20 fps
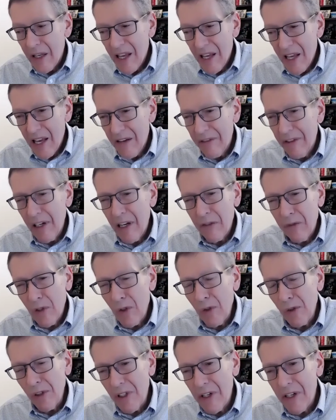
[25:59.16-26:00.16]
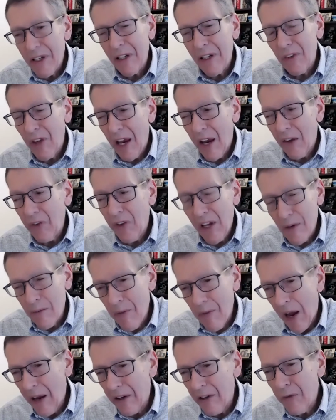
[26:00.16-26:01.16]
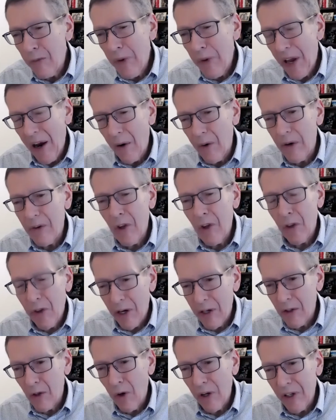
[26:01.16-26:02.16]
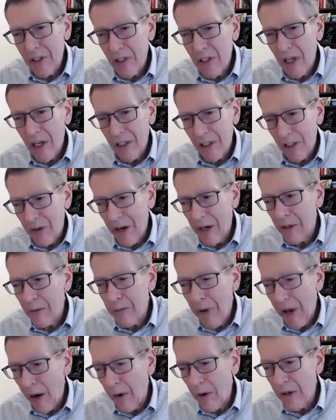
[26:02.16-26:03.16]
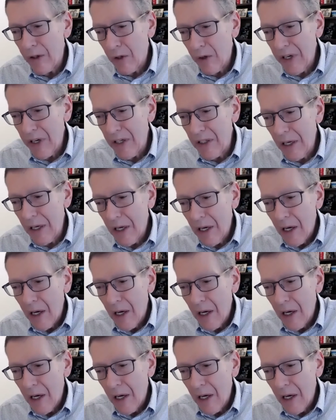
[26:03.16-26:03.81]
even if you look at that, the amount of power that they're going to get in their power grid